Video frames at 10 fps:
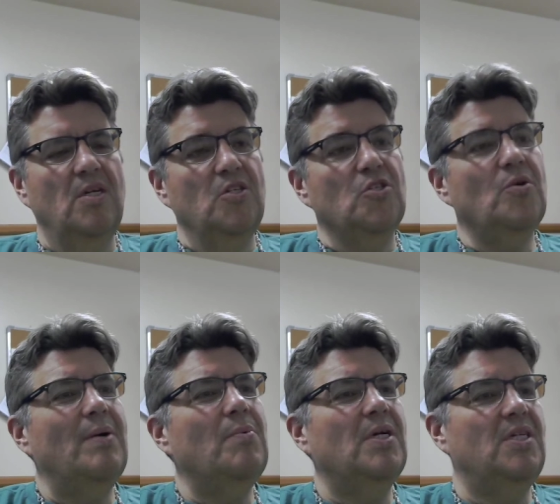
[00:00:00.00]
So I
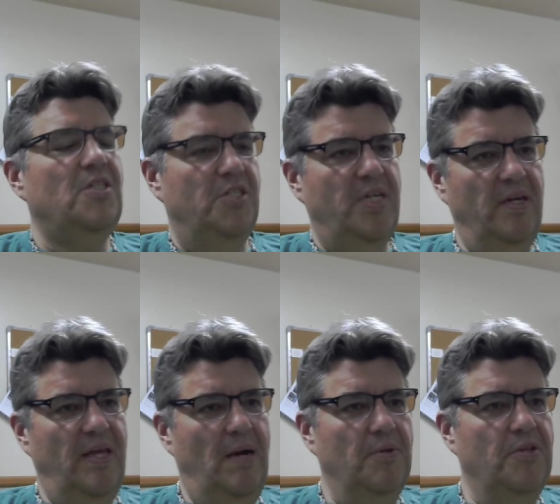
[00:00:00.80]
wanted to share
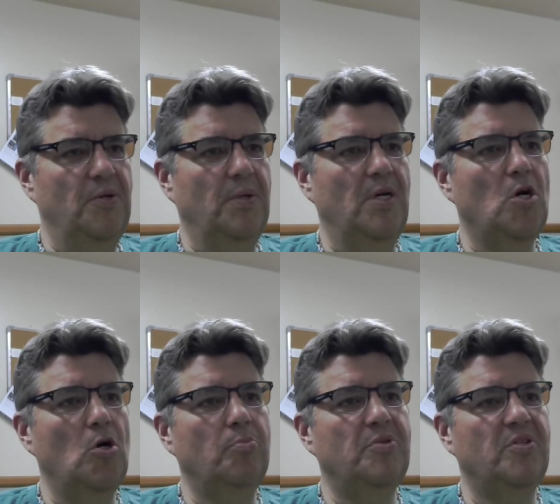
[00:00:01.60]
that with you in
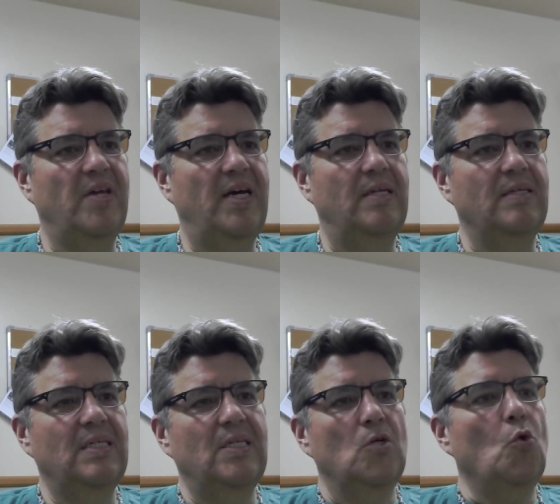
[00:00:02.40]
hopes that
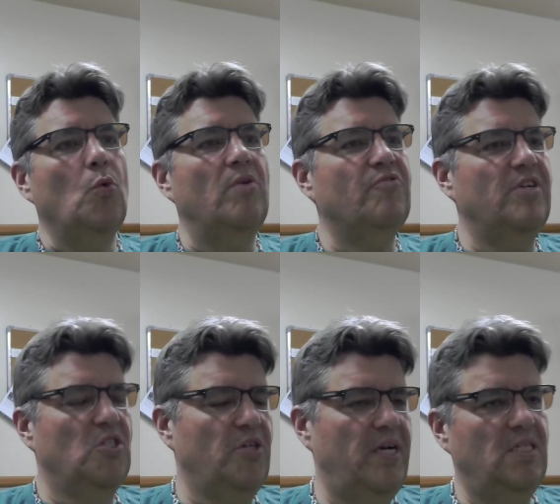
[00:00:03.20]
when
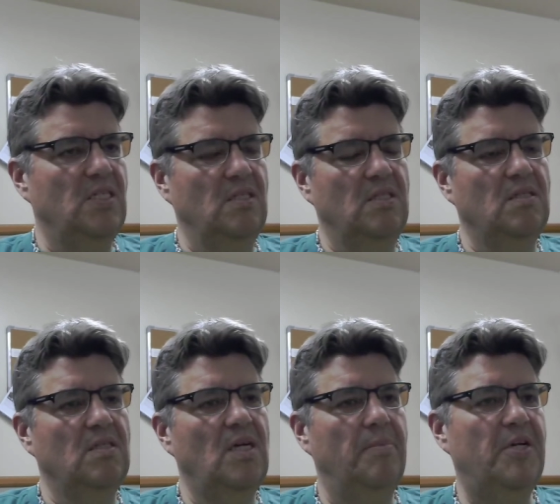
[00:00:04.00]
frustrations
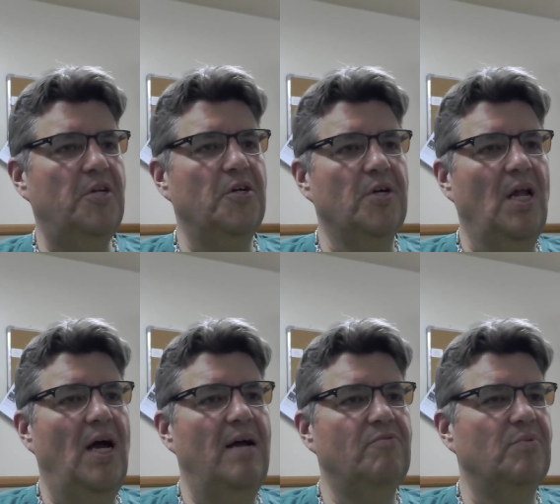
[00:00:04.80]
come into your
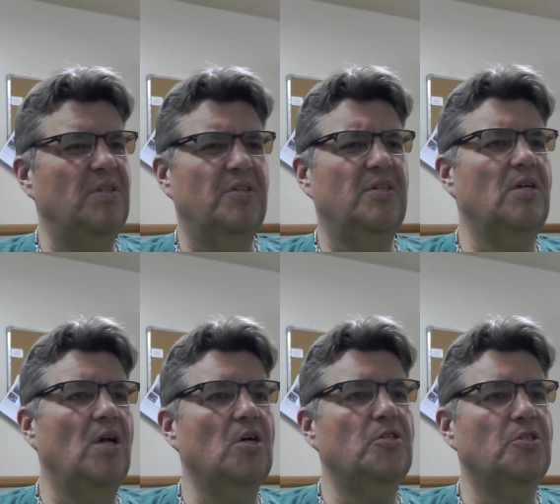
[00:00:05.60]
life, whether they're
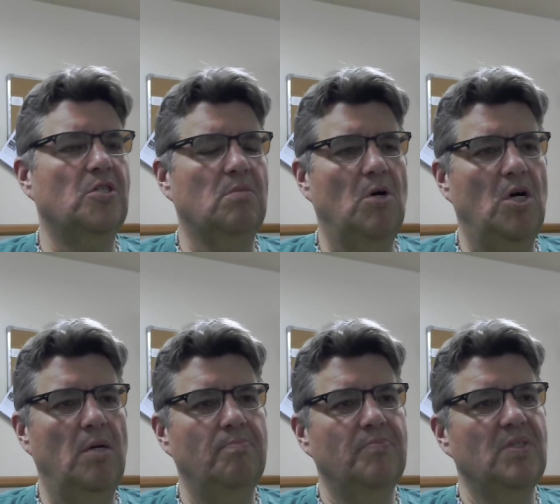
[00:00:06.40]
large or
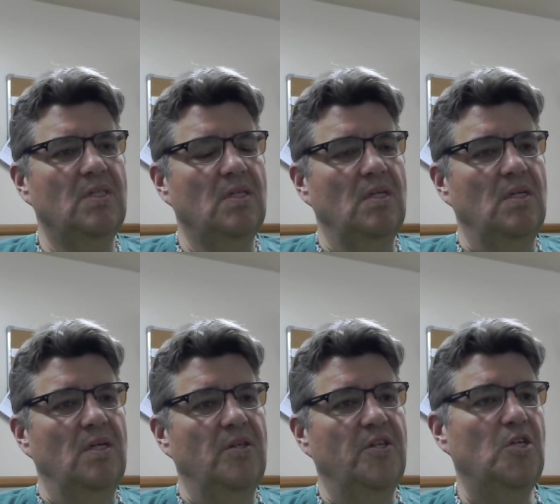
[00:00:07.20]
small,
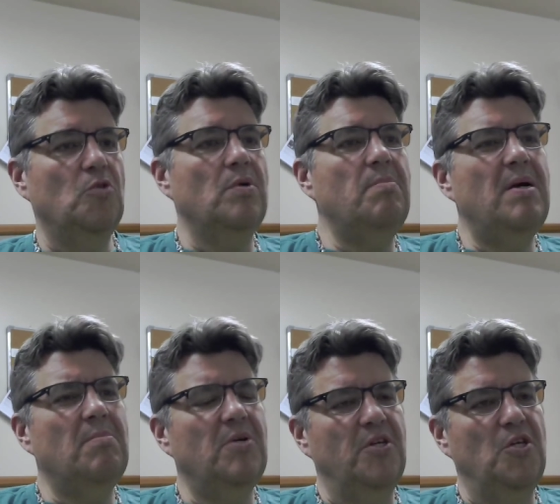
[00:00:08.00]
that you
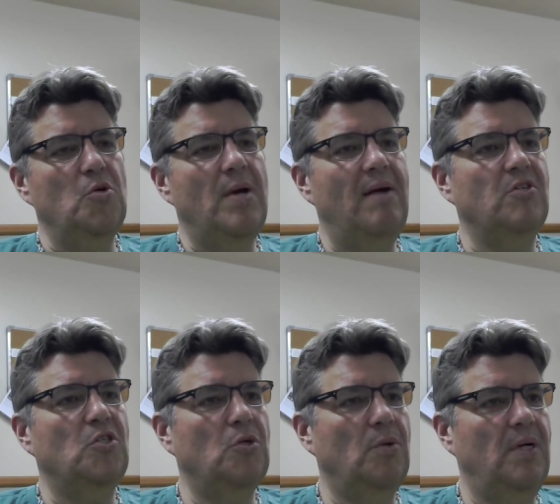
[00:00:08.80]
remember that you have a
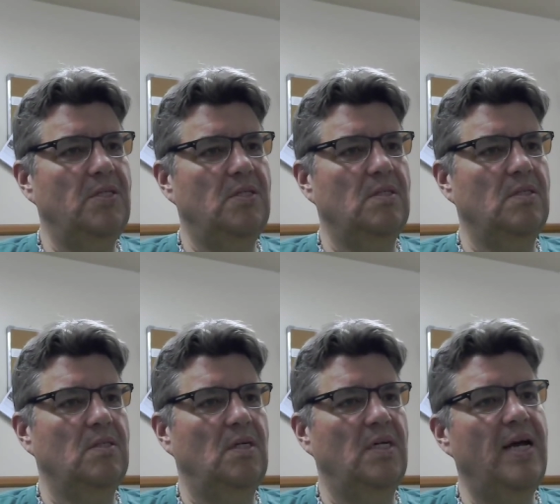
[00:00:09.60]
choice
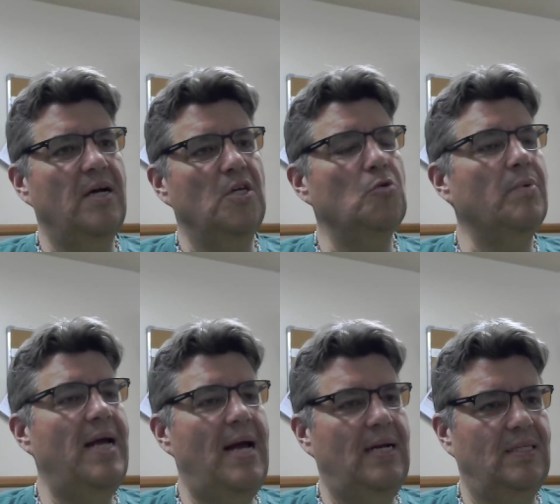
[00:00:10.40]
on how you
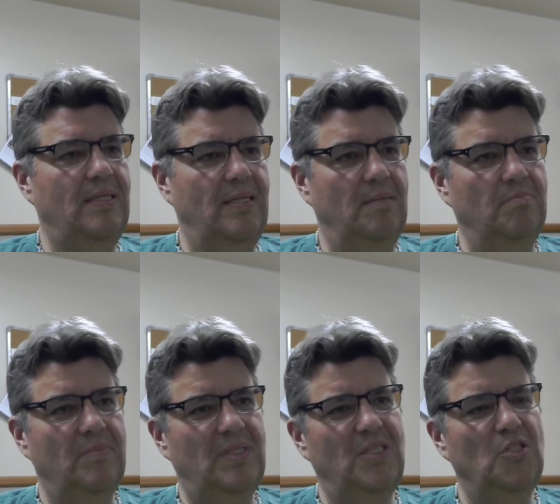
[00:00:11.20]
react to them.
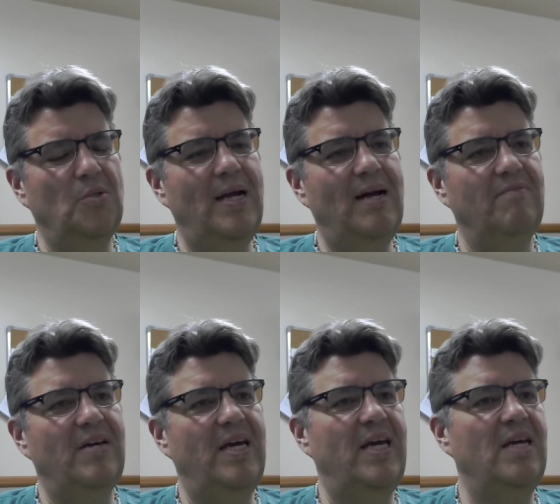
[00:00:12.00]
And you have
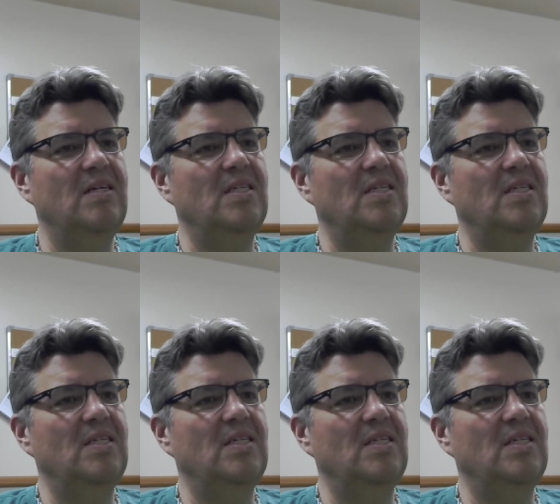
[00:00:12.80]
a